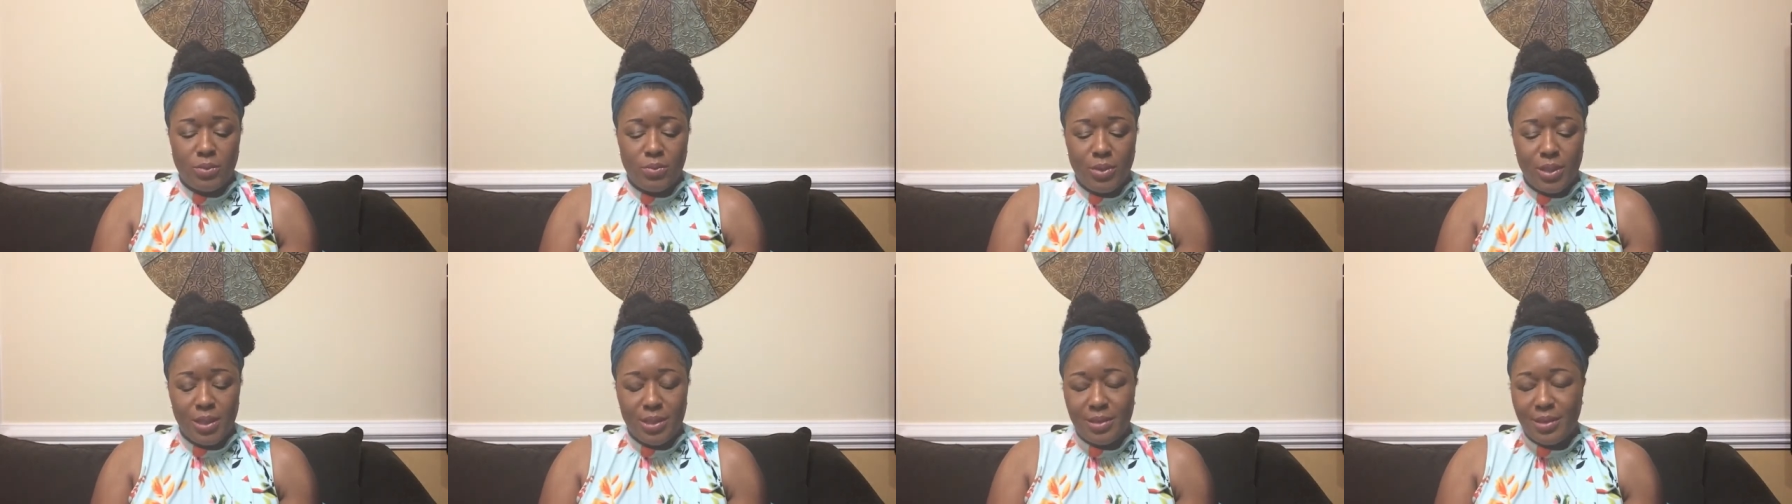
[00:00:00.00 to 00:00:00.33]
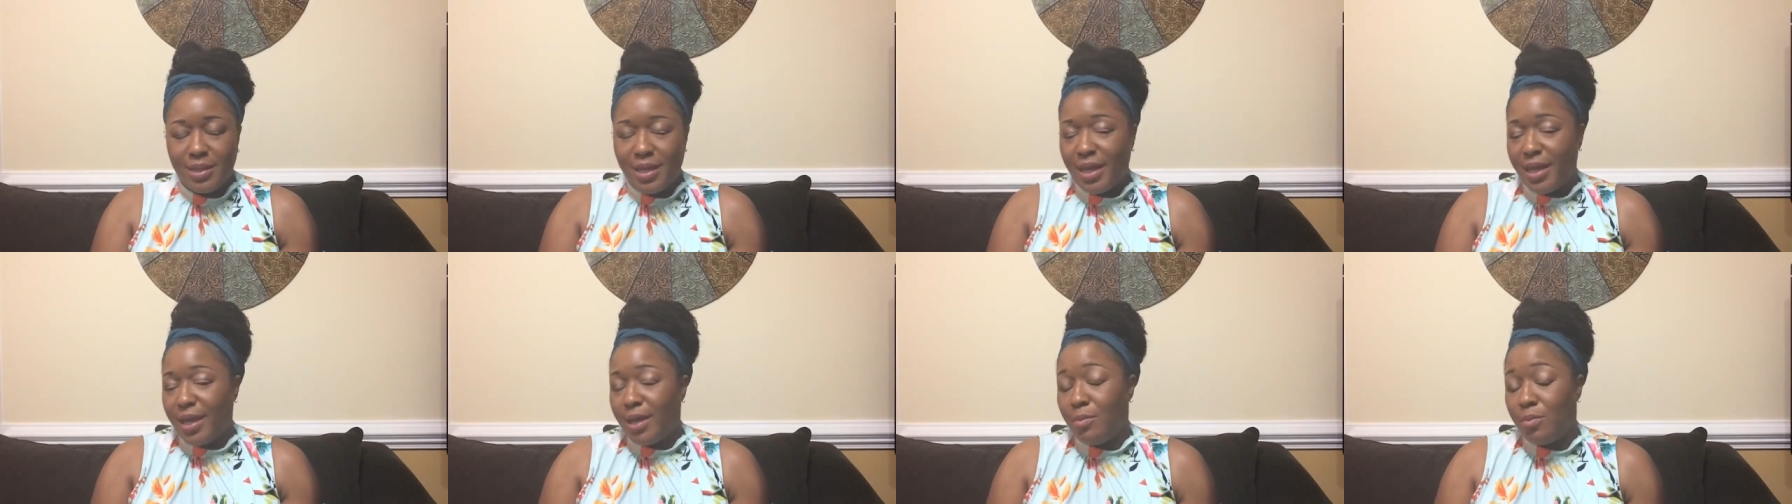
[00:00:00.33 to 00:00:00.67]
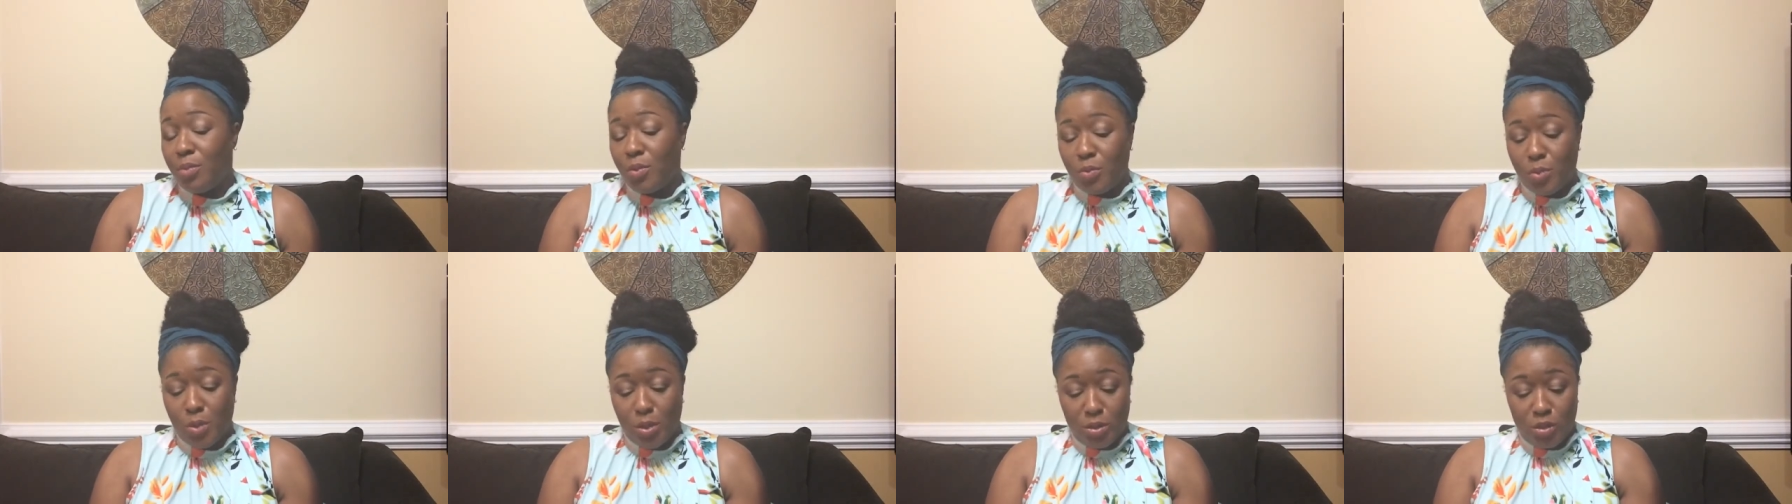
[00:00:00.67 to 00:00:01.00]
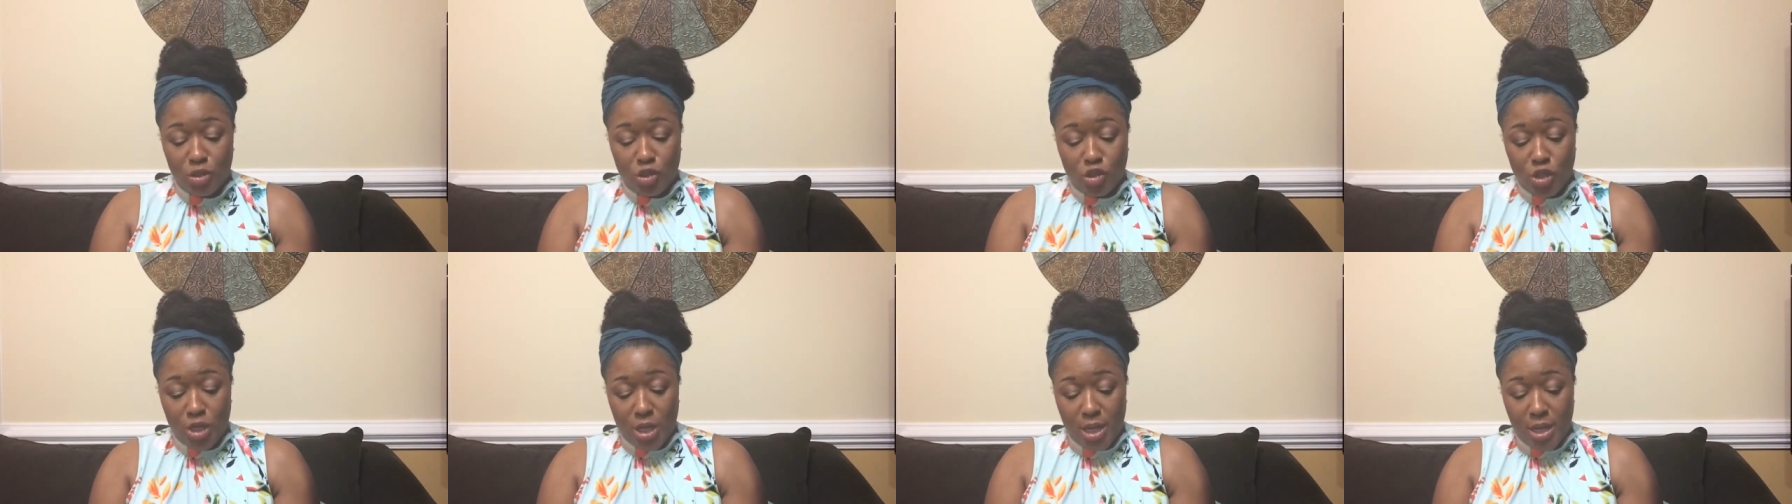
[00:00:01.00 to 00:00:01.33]
What? Not Amber
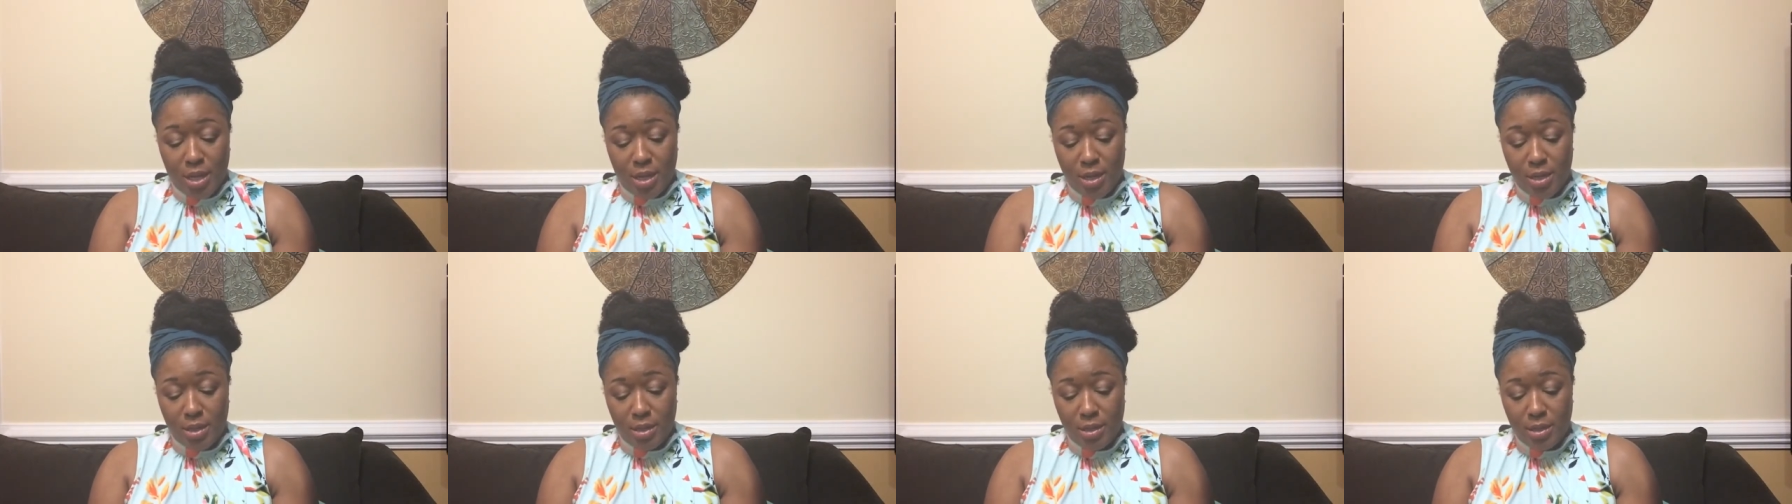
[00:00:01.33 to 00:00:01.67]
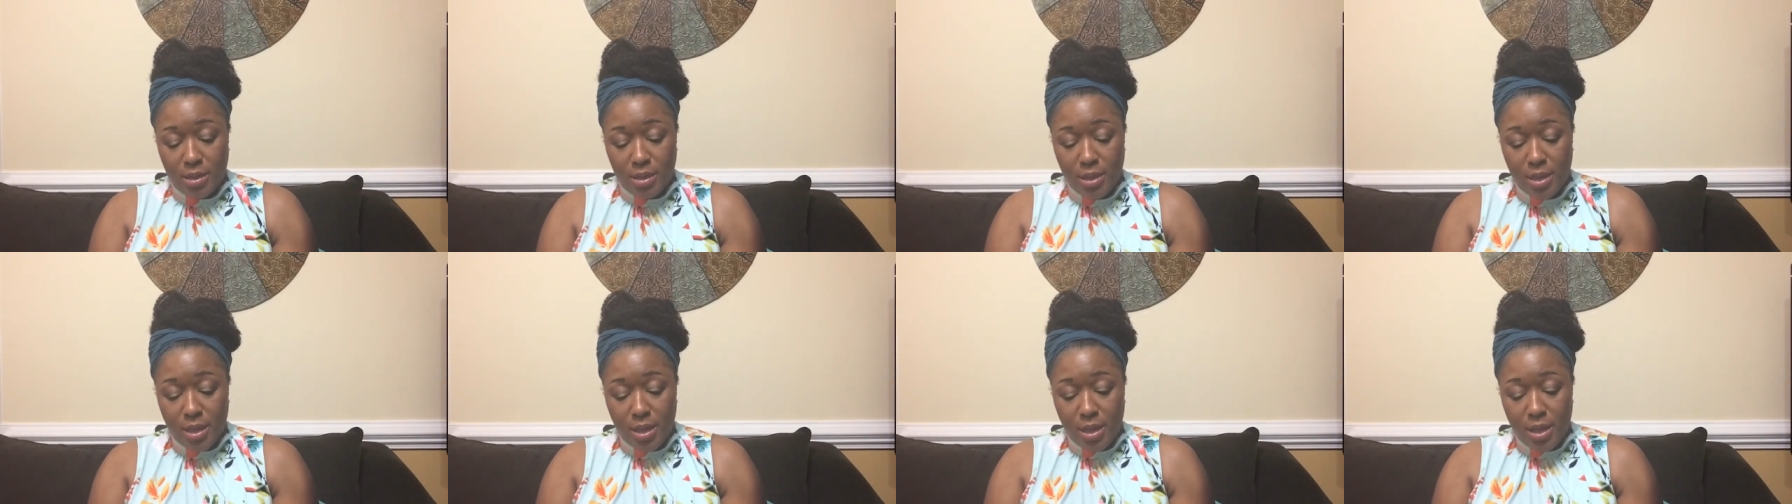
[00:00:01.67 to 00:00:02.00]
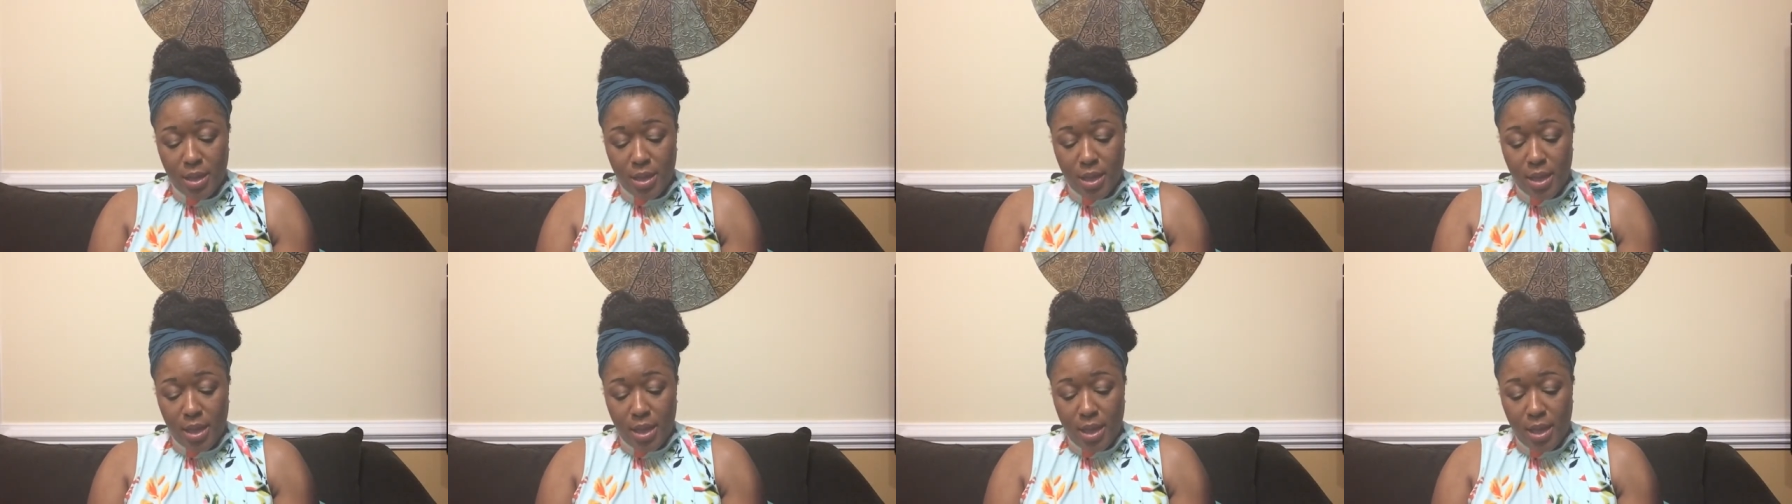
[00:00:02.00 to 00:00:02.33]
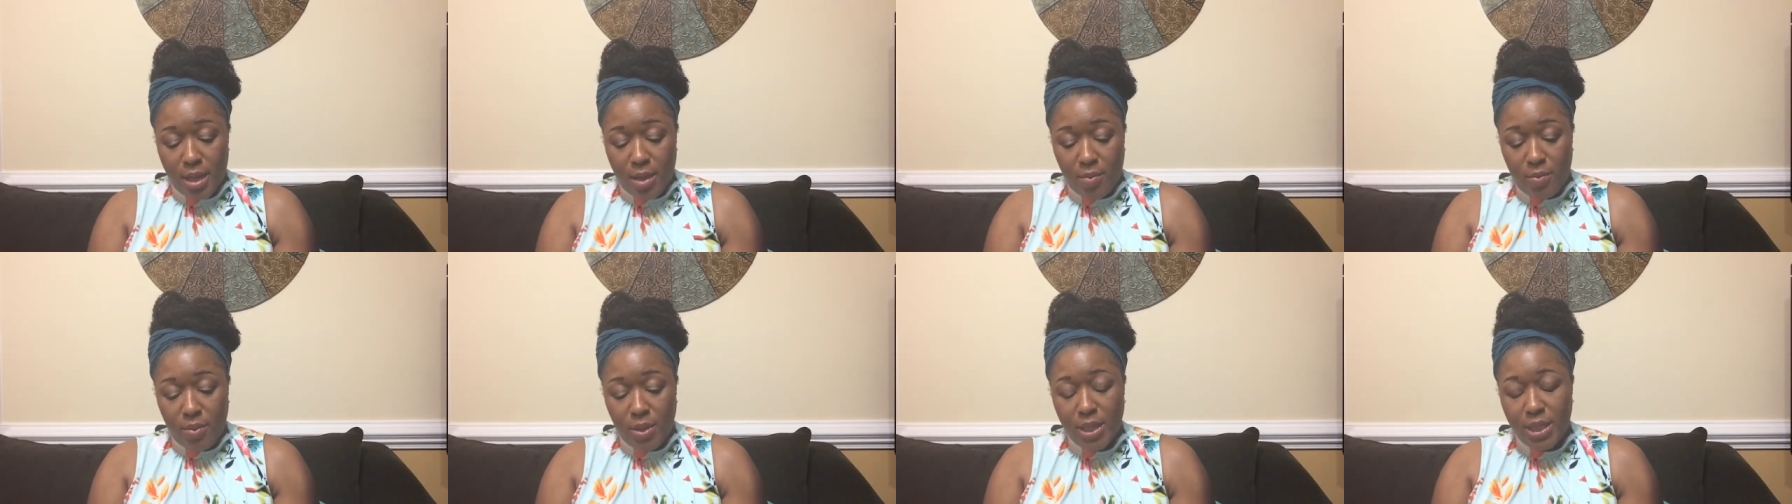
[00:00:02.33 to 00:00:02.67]
Rose, child.
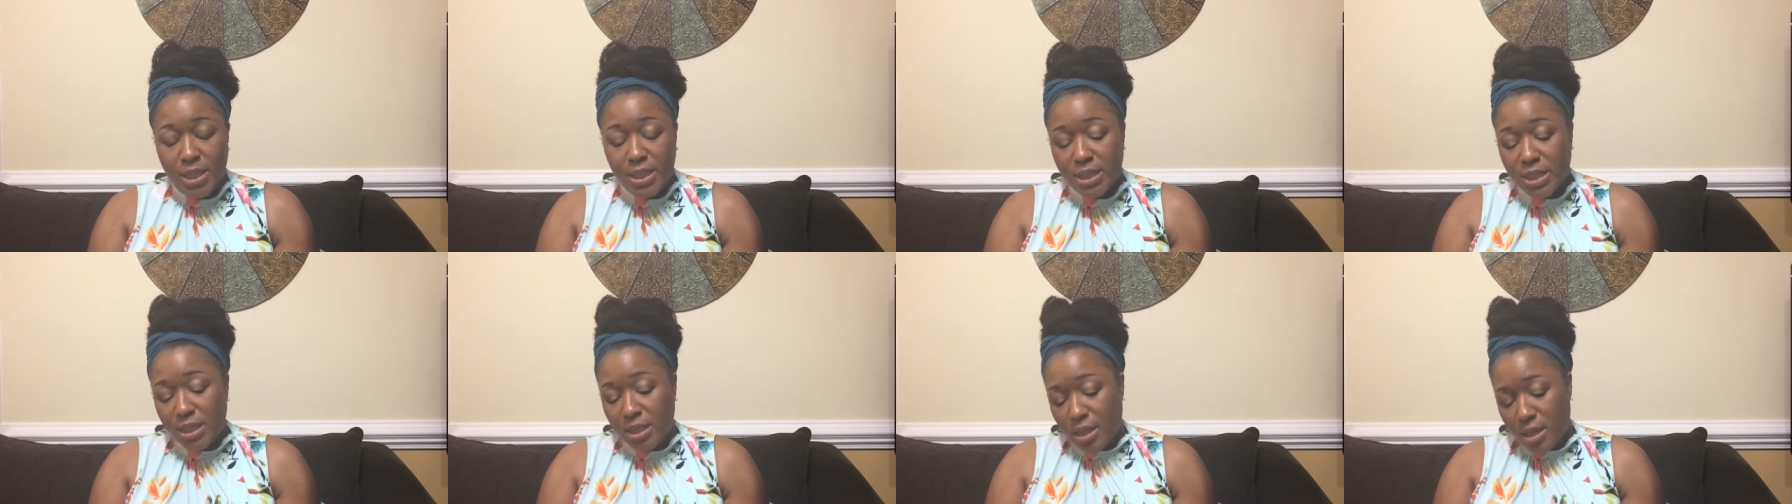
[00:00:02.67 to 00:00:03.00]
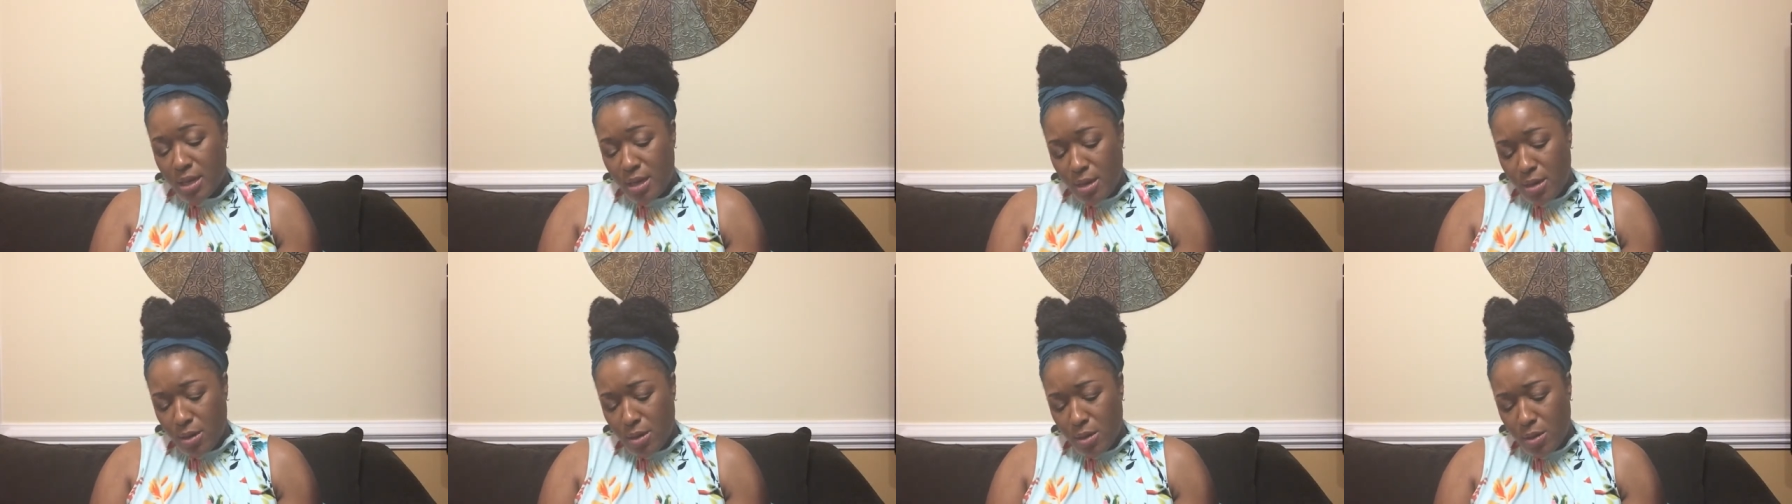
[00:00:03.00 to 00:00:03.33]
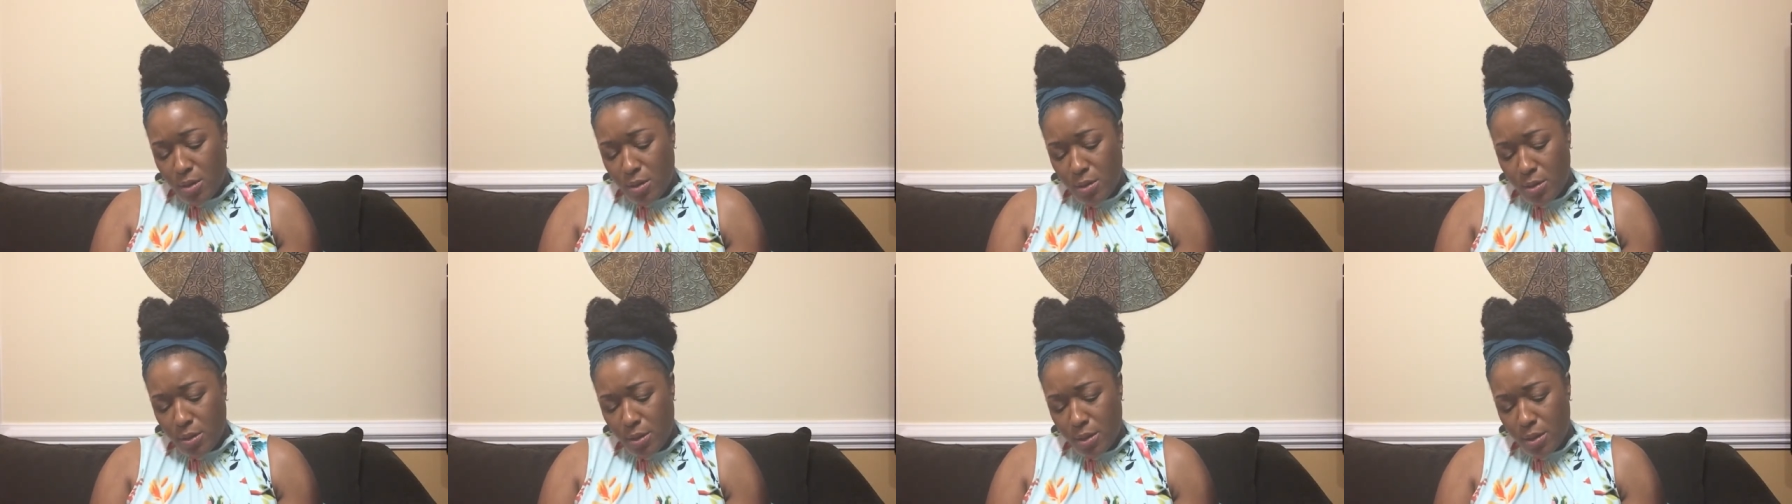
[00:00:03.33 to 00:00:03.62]
What is it called?